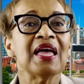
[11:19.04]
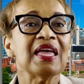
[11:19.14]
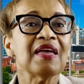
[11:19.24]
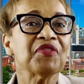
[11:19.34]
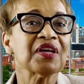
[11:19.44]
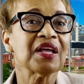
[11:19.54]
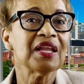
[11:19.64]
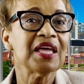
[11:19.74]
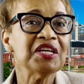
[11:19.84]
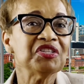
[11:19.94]
If the
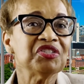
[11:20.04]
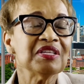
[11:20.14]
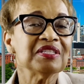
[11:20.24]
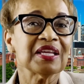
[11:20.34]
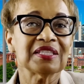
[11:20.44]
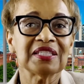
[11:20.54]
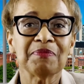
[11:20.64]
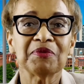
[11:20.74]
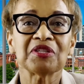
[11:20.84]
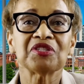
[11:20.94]
Galatians
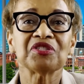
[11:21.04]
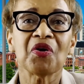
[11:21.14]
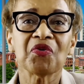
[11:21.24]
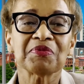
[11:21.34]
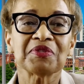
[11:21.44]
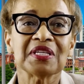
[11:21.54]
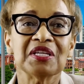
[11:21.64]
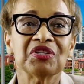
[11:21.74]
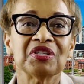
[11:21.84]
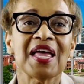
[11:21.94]
accepted
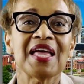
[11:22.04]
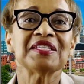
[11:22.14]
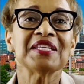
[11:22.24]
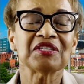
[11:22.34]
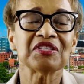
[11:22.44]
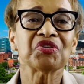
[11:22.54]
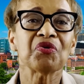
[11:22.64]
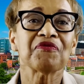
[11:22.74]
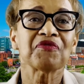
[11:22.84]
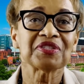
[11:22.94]
circumcision as
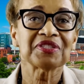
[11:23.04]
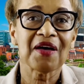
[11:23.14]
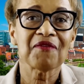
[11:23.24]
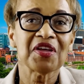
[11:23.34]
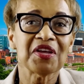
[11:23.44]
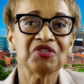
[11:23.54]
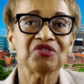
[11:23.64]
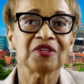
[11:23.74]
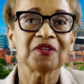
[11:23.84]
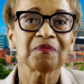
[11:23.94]
necessary for
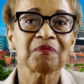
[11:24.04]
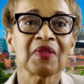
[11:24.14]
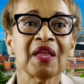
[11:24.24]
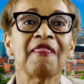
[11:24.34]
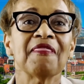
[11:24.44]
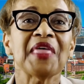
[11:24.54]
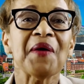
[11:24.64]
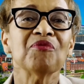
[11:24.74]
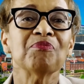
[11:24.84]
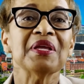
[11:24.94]
salvation, they
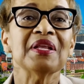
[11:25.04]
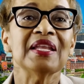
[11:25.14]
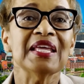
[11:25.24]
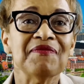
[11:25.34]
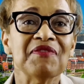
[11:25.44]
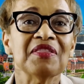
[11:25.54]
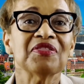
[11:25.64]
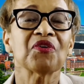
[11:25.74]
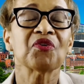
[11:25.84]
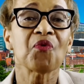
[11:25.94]
would be leaving
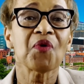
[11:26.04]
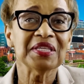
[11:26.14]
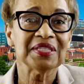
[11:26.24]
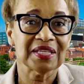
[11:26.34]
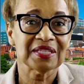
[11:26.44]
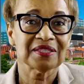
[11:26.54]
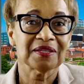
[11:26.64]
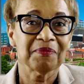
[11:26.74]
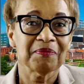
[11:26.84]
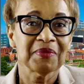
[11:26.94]
the grace
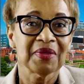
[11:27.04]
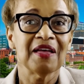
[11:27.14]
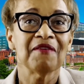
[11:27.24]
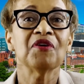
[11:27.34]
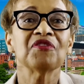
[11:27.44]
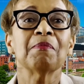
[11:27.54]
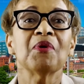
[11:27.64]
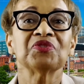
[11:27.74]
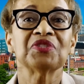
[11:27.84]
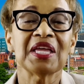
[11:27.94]
system for the
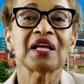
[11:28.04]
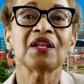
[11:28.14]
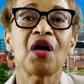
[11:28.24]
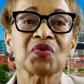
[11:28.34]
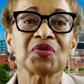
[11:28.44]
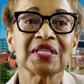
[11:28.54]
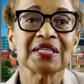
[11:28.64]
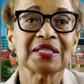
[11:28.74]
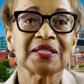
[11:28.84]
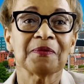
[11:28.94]
Mosaic law
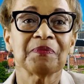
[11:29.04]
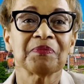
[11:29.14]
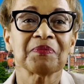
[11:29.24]
system.